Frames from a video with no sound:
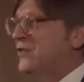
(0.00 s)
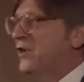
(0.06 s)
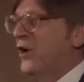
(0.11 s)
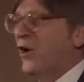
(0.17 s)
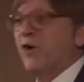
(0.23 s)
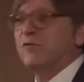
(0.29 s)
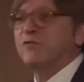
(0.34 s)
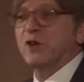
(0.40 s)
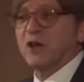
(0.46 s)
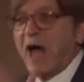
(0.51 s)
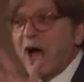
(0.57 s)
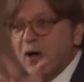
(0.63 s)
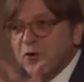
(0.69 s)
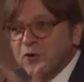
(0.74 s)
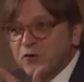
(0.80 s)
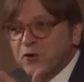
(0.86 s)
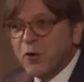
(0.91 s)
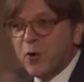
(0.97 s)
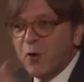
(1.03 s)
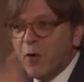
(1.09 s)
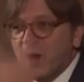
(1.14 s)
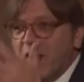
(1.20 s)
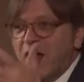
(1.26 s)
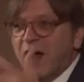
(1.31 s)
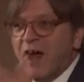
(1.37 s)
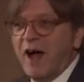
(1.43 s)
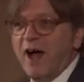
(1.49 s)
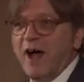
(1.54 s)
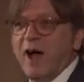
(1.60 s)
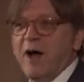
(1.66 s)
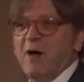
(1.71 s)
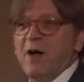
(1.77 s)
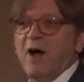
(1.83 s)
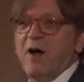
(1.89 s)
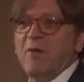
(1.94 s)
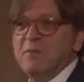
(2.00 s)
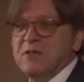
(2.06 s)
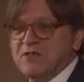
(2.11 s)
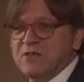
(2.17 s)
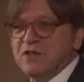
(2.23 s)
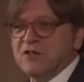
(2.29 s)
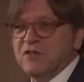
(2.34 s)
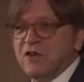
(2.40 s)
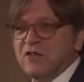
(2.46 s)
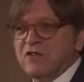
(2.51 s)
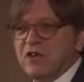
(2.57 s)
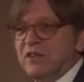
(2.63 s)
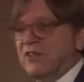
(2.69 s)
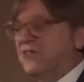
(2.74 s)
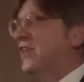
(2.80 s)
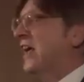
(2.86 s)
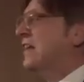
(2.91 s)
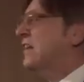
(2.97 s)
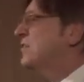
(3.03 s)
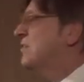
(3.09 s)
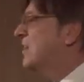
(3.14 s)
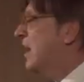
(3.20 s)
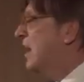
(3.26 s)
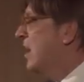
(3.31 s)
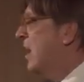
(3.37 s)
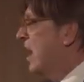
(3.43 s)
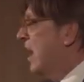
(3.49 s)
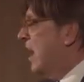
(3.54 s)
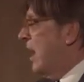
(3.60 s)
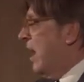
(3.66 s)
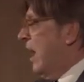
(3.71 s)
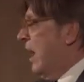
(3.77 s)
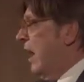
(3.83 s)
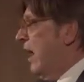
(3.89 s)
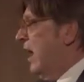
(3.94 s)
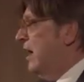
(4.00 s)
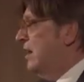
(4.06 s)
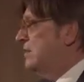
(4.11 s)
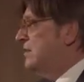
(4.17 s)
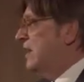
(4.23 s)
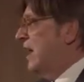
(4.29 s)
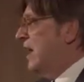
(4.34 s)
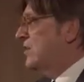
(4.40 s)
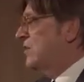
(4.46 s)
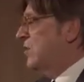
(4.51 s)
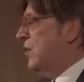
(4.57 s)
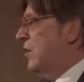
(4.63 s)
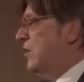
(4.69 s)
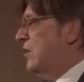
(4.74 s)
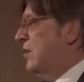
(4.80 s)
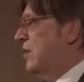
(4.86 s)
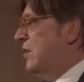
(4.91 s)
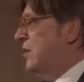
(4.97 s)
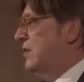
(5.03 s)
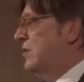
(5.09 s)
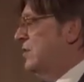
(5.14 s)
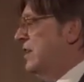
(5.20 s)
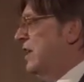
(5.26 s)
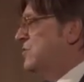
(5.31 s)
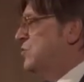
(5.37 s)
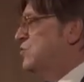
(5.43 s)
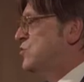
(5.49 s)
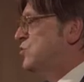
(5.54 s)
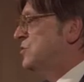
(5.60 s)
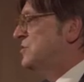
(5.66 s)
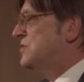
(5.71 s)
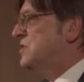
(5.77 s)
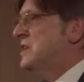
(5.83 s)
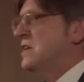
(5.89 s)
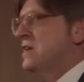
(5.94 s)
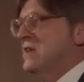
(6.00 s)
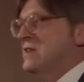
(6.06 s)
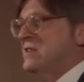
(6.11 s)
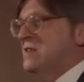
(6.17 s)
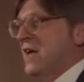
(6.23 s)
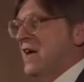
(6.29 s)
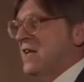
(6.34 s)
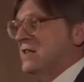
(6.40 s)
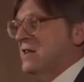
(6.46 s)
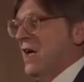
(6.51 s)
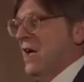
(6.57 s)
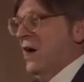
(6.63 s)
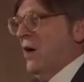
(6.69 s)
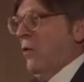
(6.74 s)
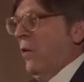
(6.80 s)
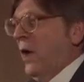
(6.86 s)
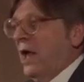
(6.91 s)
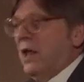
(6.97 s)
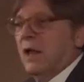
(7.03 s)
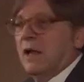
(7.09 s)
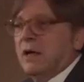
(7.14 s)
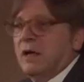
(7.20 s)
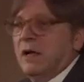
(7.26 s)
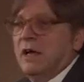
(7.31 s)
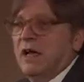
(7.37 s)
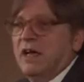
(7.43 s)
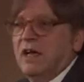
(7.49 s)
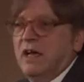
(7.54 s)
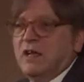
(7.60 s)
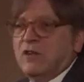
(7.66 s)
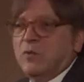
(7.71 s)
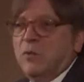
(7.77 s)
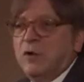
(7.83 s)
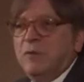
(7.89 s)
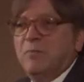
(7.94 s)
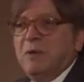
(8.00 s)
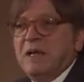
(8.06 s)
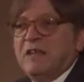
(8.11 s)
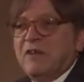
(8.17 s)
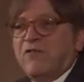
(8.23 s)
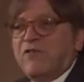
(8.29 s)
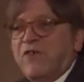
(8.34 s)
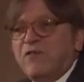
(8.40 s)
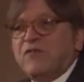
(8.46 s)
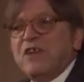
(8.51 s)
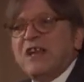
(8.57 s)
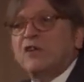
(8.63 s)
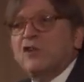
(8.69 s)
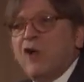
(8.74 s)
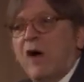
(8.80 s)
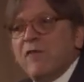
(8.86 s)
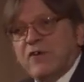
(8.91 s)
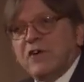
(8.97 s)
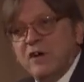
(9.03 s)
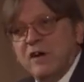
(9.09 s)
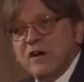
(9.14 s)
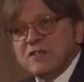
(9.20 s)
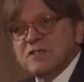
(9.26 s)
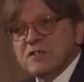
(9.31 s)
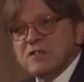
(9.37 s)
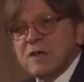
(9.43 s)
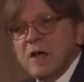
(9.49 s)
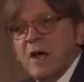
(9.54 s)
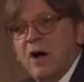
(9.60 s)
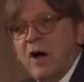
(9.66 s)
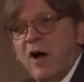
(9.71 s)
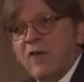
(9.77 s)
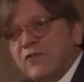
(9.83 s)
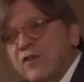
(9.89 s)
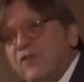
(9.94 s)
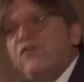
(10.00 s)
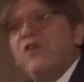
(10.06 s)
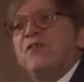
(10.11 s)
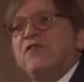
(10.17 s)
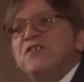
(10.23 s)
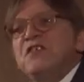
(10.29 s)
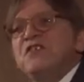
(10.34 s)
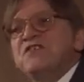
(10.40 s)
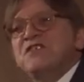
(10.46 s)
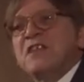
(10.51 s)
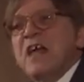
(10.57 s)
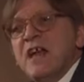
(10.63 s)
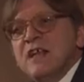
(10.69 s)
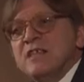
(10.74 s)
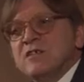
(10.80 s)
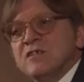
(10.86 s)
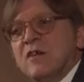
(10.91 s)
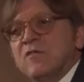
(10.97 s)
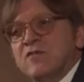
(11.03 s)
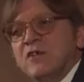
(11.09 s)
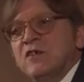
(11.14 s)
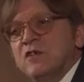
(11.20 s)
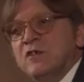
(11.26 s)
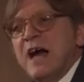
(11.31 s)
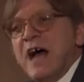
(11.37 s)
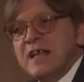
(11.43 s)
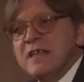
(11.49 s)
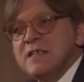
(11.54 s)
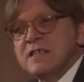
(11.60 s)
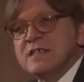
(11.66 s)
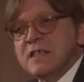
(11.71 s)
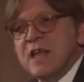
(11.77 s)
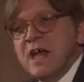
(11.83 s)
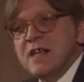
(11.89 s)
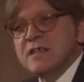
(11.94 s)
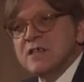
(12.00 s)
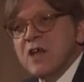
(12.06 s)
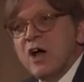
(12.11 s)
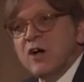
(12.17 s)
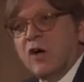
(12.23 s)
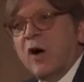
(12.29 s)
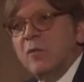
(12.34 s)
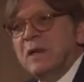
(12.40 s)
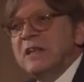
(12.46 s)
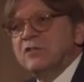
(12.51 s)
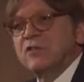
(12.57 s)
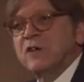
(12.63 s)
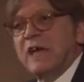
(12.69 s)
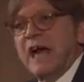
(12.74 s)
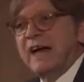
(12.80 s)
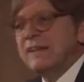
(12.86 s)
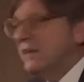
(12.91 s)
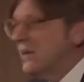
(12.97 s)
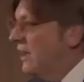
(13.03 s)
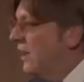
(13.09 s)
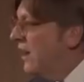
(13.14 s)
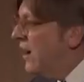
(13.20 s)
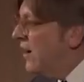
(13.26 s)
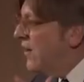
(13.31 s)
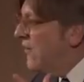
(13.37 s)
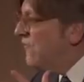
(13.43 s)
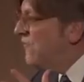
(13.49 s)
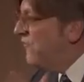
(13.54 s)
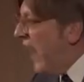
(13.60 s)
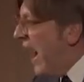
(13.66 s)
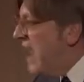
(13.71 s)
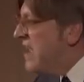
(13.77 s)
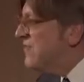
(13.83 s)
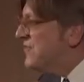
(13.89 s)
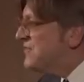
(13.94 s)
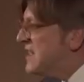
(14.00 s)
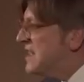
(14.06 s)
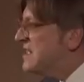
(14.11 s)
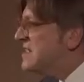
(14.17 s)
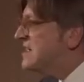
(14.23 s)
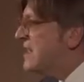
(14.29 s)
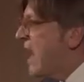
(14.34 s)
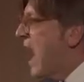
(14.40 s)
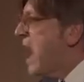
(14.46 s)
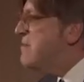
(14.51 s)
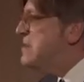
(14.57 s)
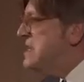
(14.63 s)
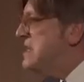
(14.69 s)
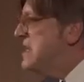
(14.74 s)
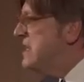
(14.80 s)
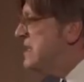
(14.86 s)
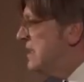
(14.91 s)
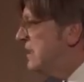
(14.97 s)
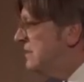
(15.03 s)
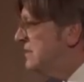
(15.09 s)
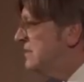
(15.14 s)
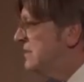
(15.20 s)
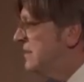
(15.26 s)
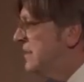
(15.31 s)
of the Council, Mr. Tusk. And the second thing that you should see is that, well, it will be the 50 governors of the 50 states of the United States coming together 5-6 times a year